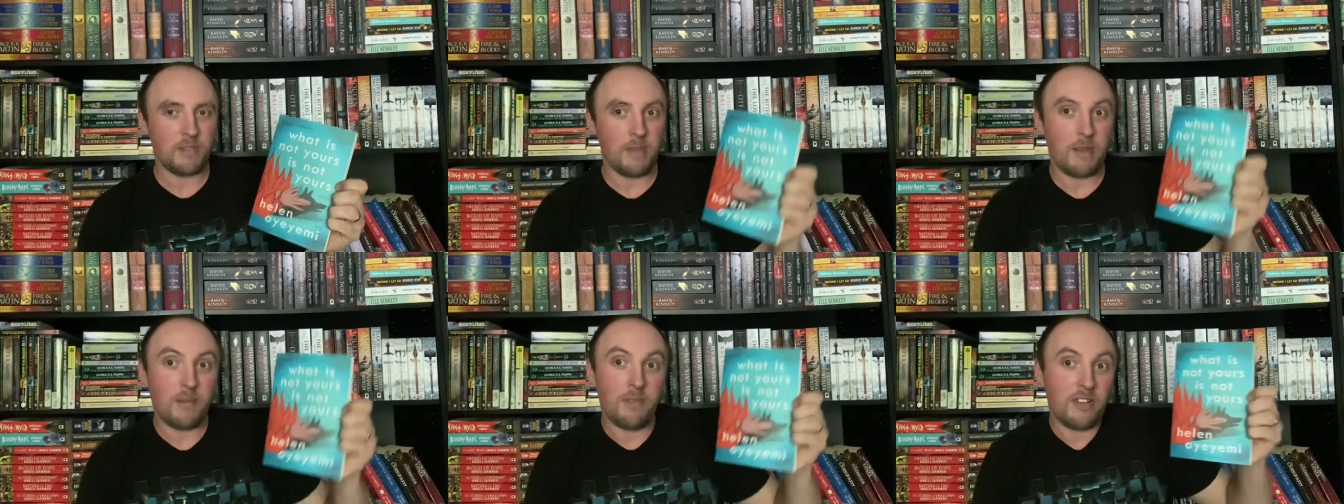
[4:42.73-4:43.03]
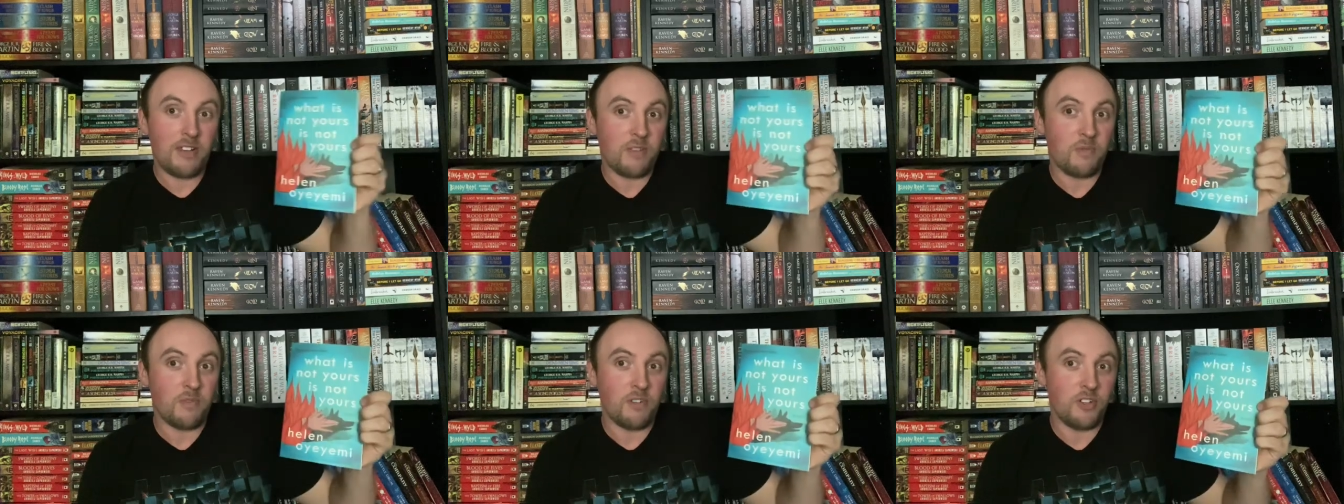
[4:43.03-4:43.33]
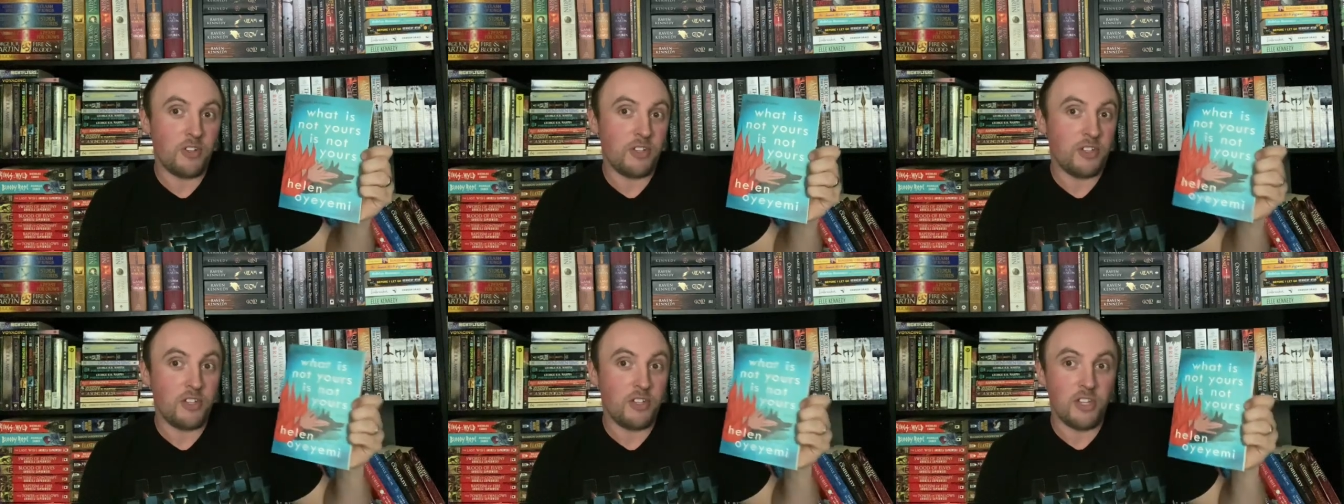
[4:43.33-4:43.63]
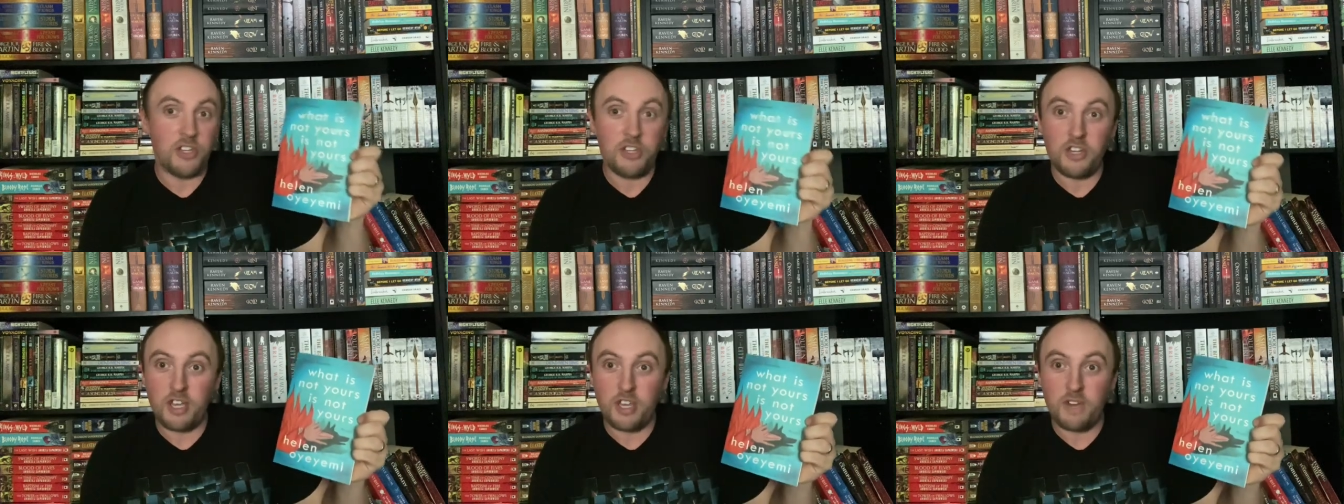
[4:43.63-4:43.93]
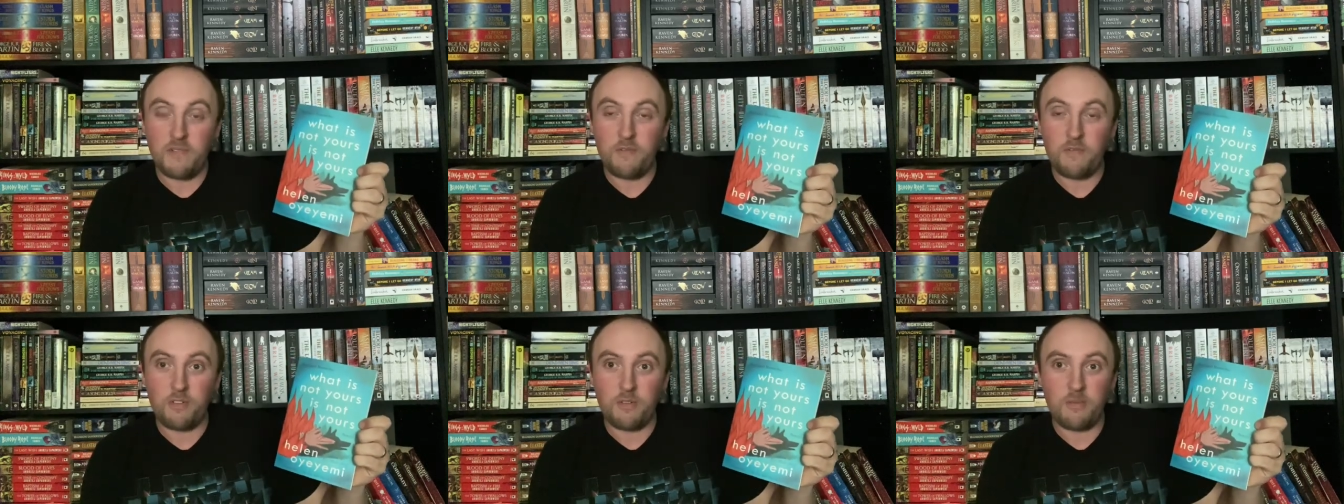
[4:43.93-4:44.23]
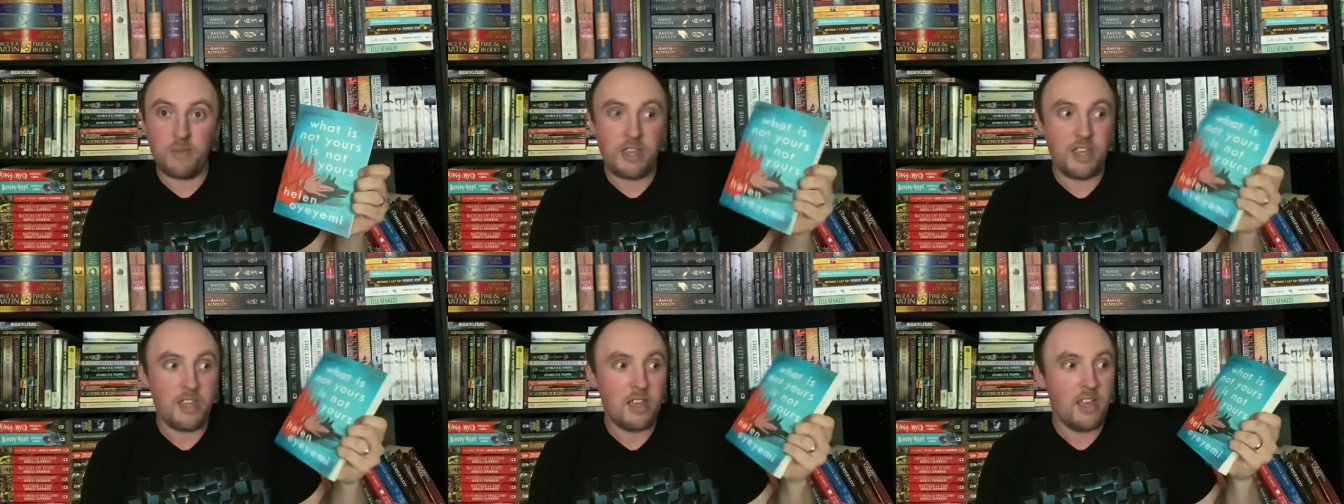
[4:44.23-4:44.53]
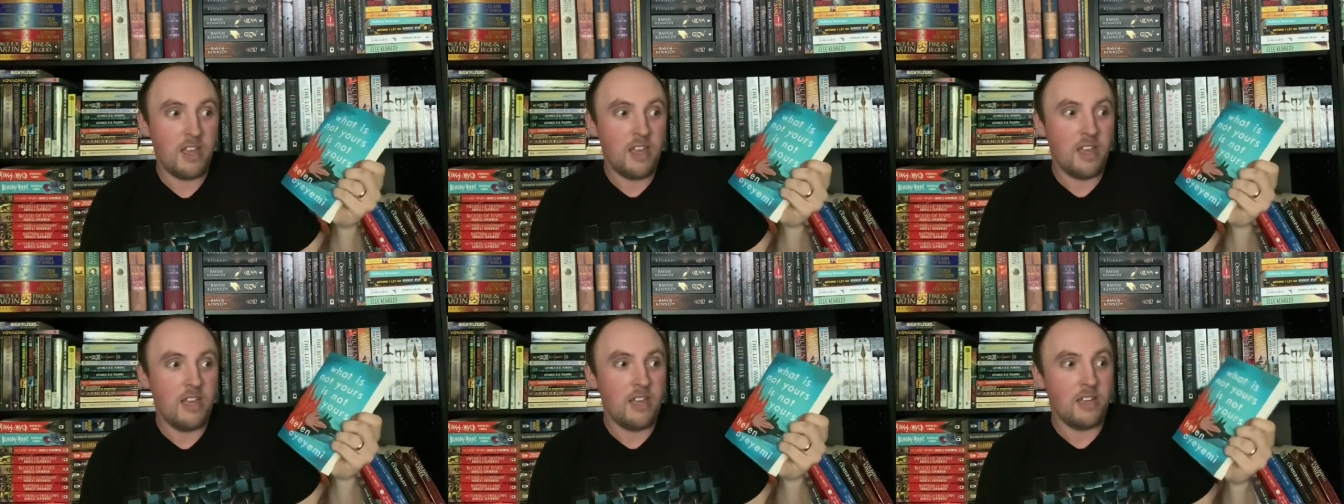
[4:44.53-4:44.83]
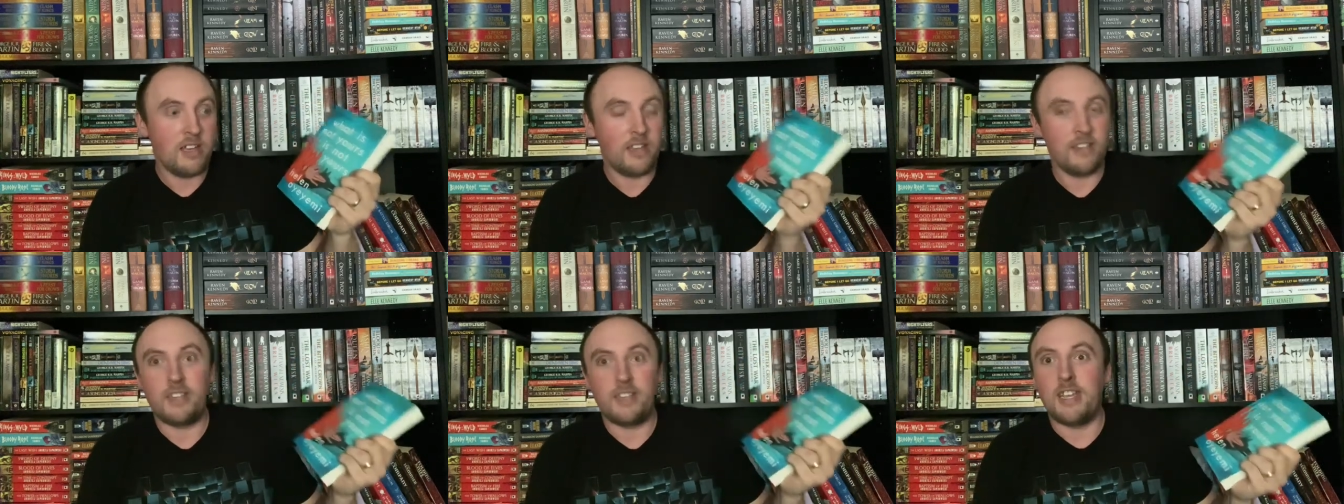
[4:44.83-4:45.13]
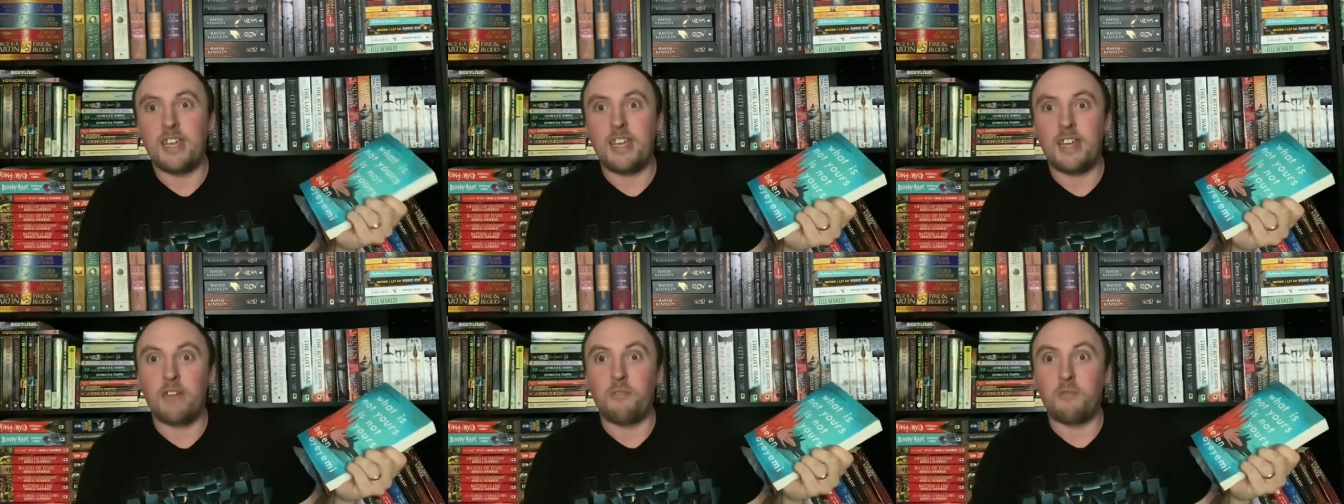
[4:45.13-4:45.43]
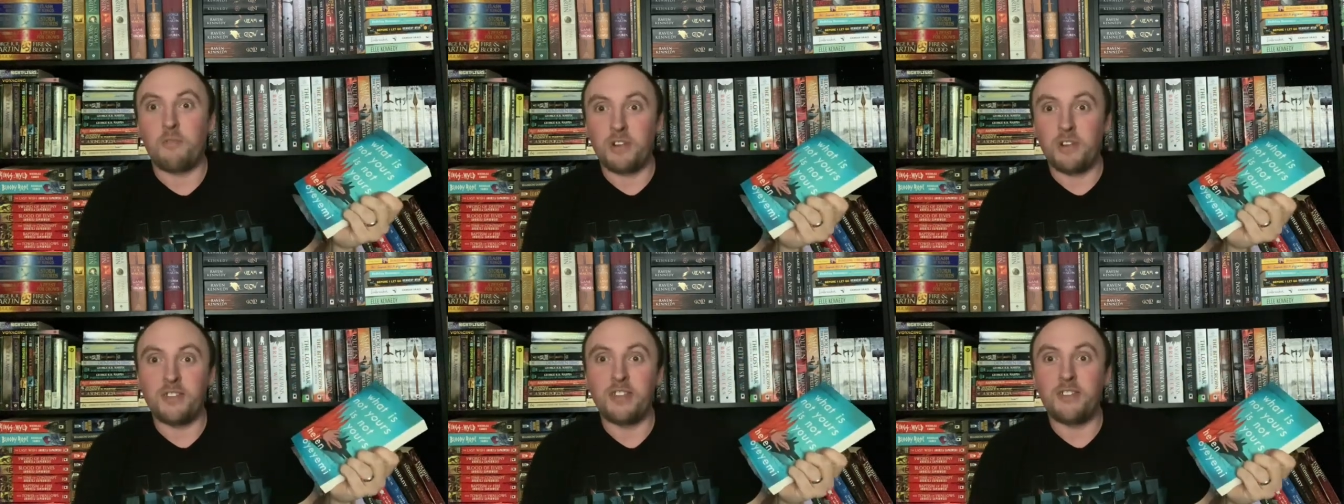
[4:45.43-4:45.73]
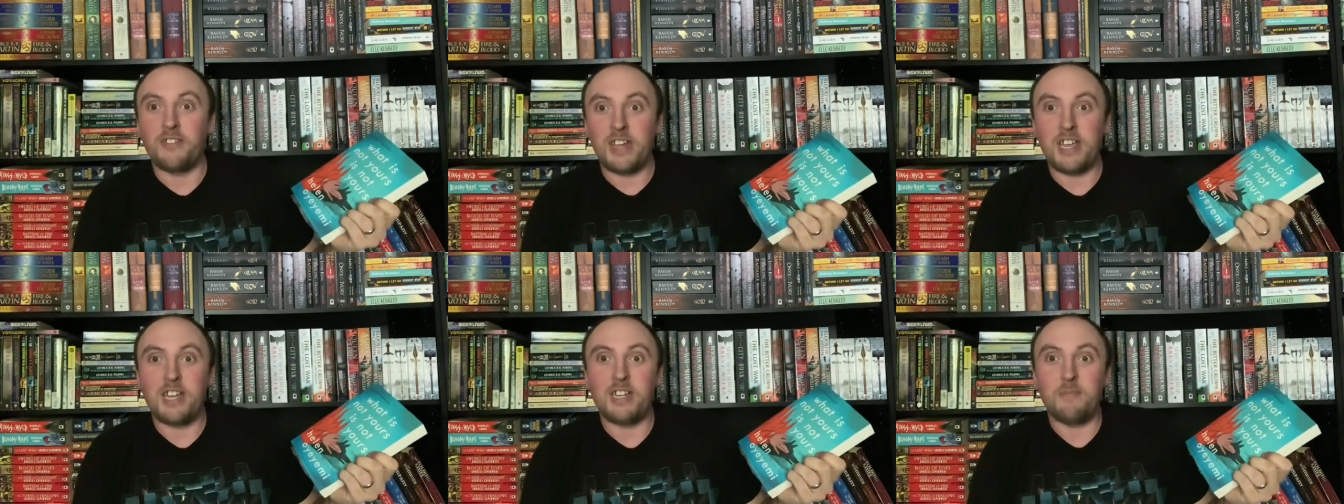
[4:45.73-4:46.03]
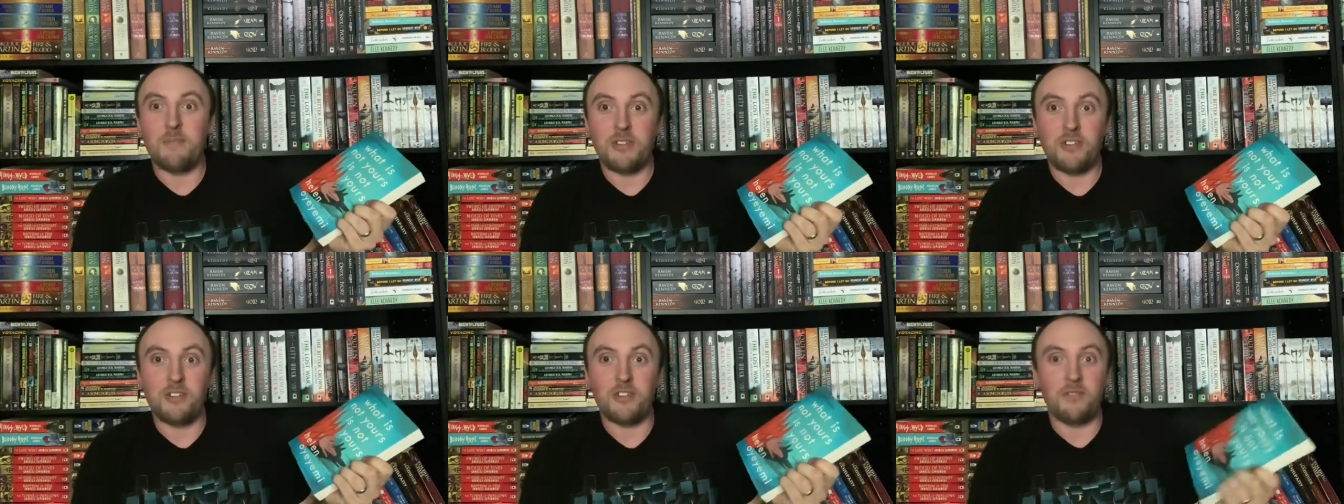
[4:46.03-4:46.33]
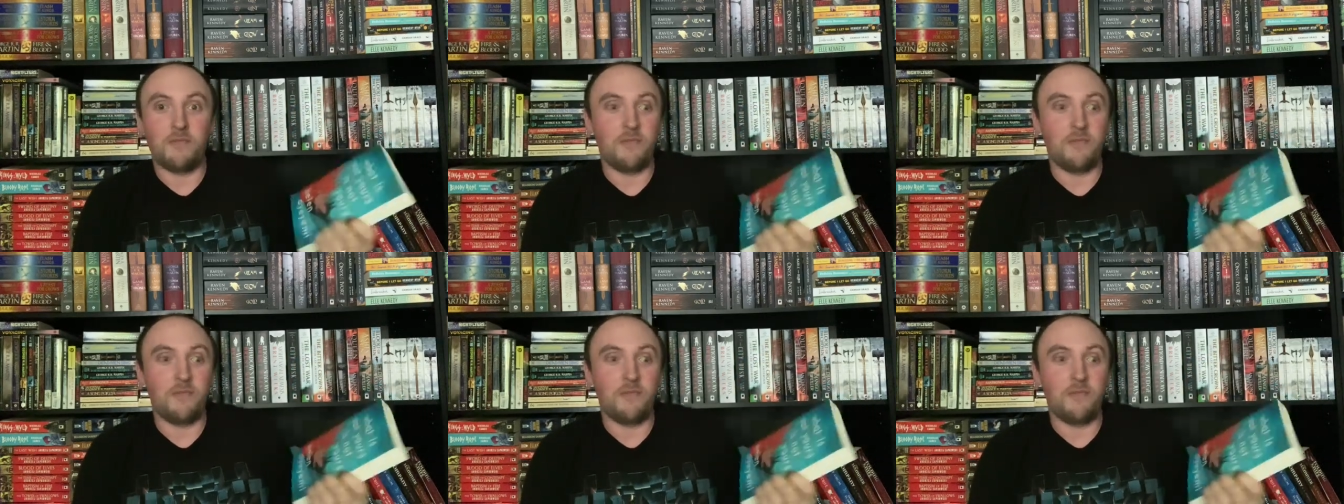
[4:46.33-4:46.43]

Maybe this one's just a dud for me, because again, I really liked Mr.